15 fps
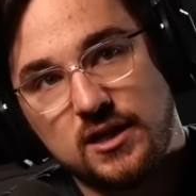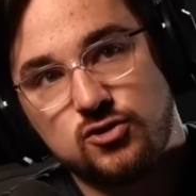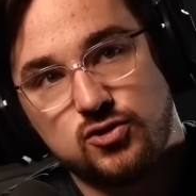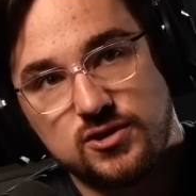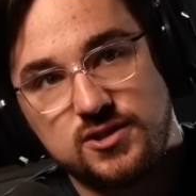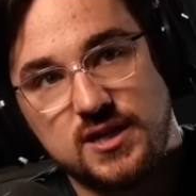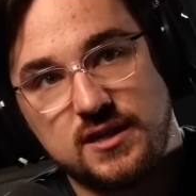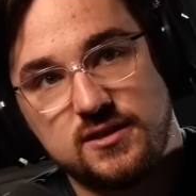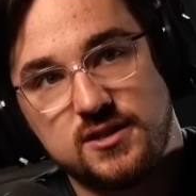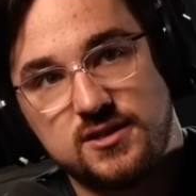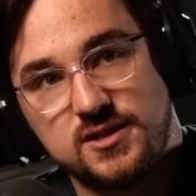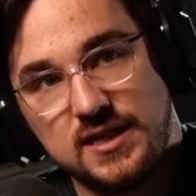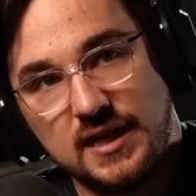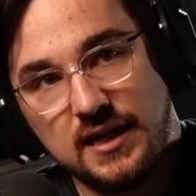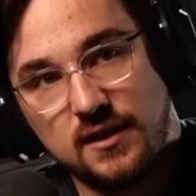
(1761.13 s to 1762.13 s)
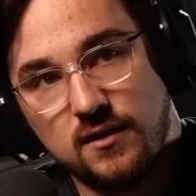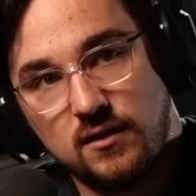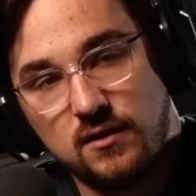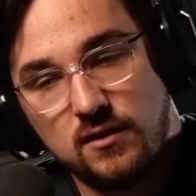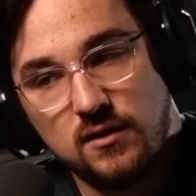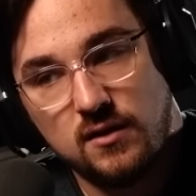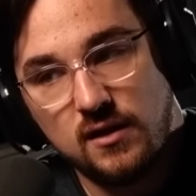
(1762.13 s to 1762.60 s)
interesting to see
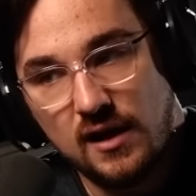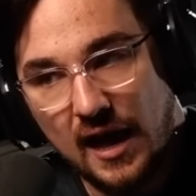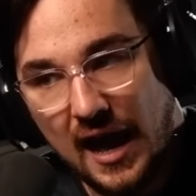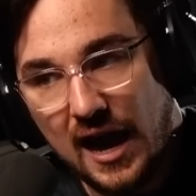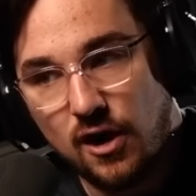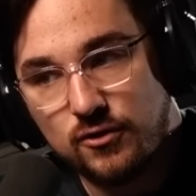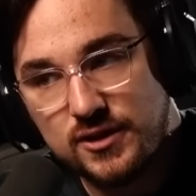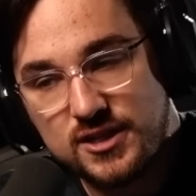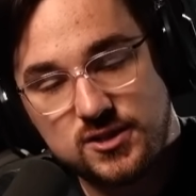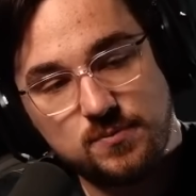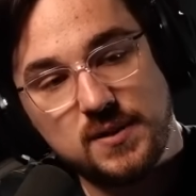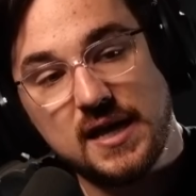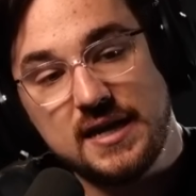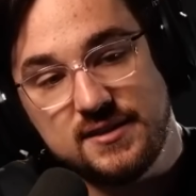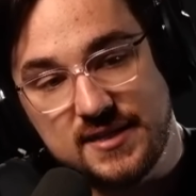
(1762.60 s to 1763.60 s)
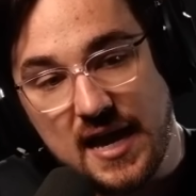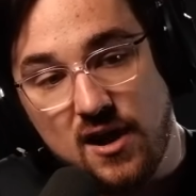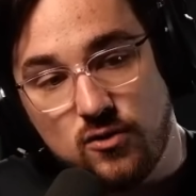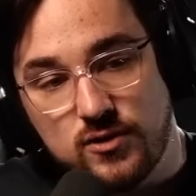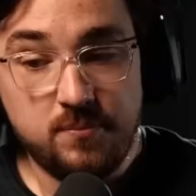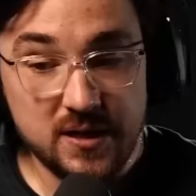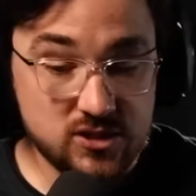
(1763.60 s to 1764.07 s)
how this plays
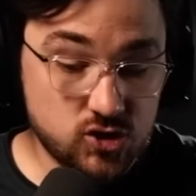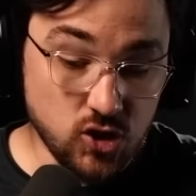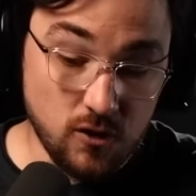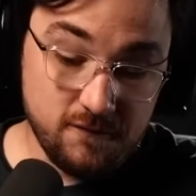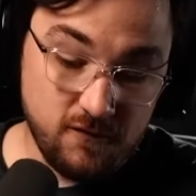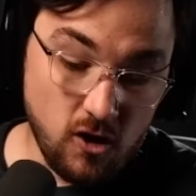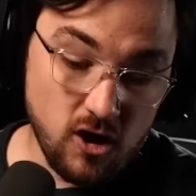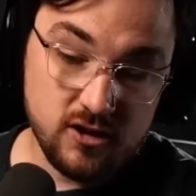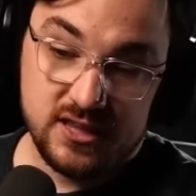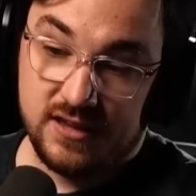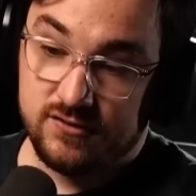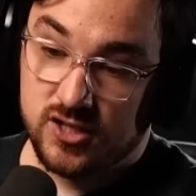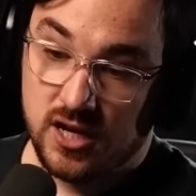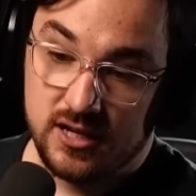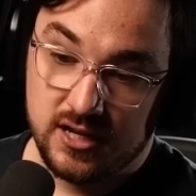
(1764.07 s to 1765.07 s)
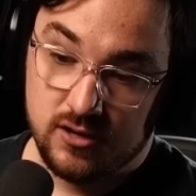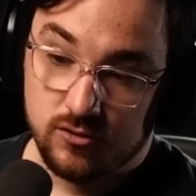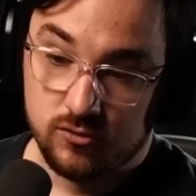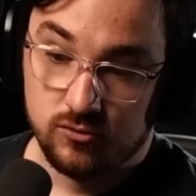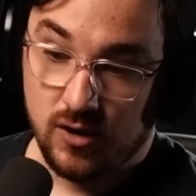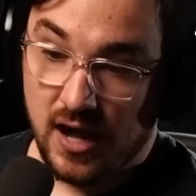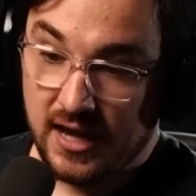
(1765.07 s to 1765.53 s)
out. But so far they've done it
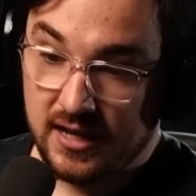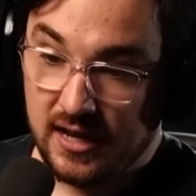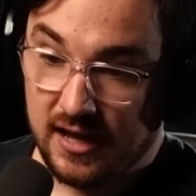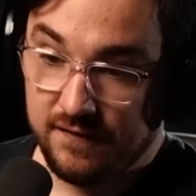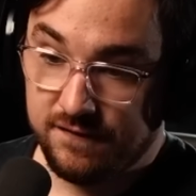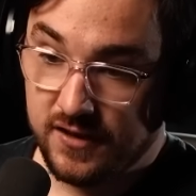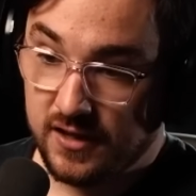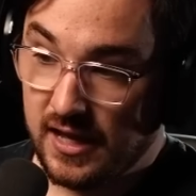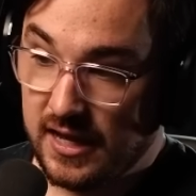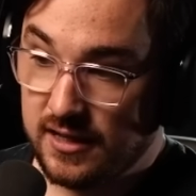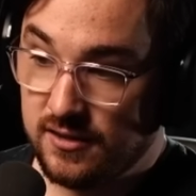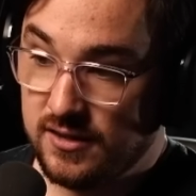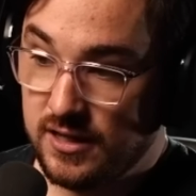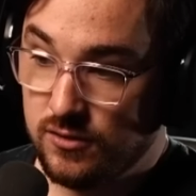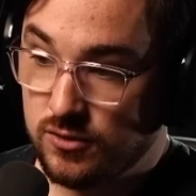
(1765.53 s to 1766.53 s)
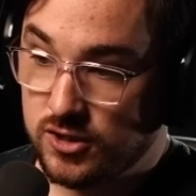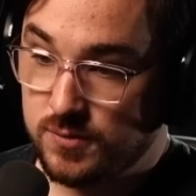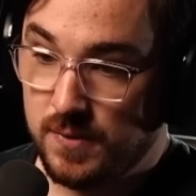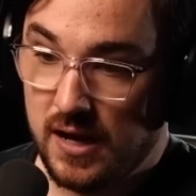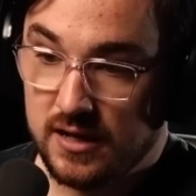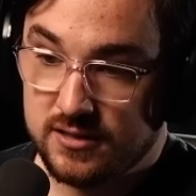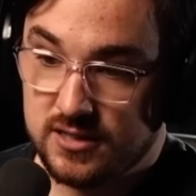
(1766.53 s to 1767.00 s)
right. I feel like the
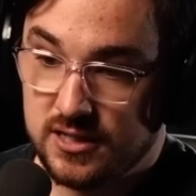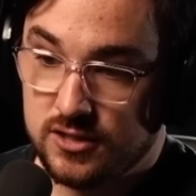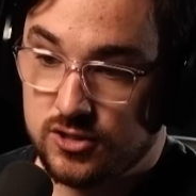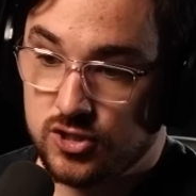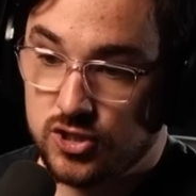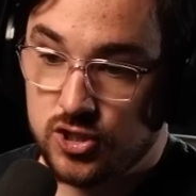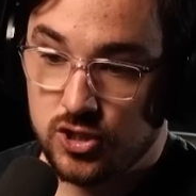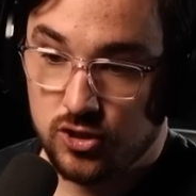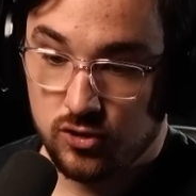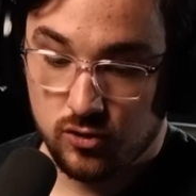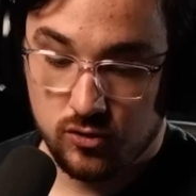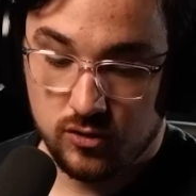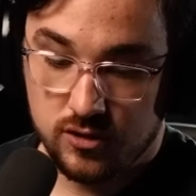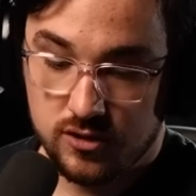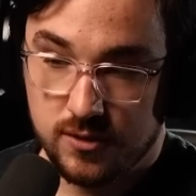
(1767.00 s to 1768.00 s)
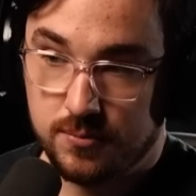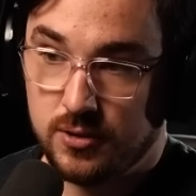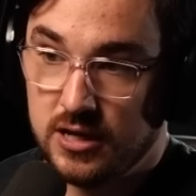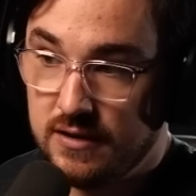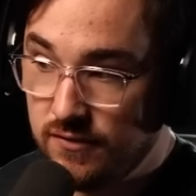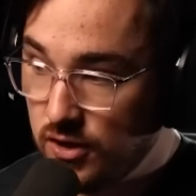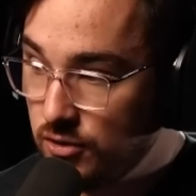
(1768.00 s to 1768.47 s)
responses to the
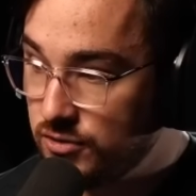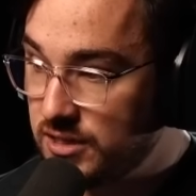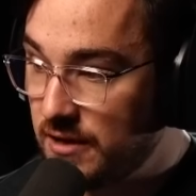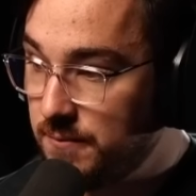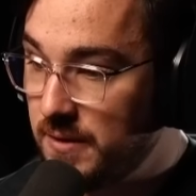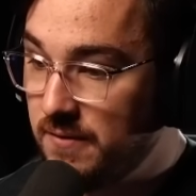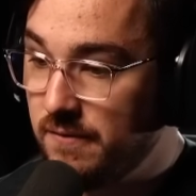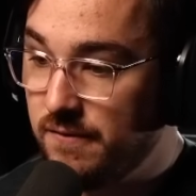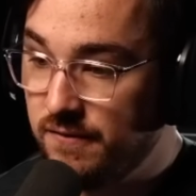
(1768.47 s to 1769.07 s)
previews have been